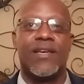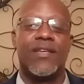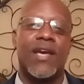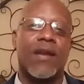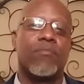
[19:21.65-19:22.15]
And
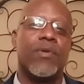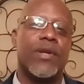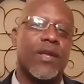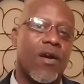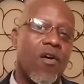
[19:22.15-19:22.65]
you got to
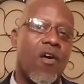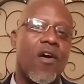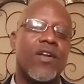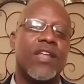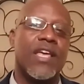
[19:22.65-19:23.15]
bring it
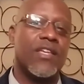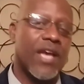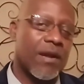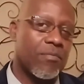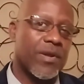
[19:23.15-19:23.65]
hard and you
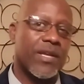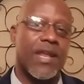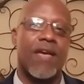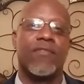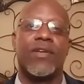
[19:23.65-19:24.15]
got to bring it
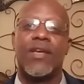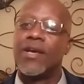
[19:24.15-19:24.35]
heavy.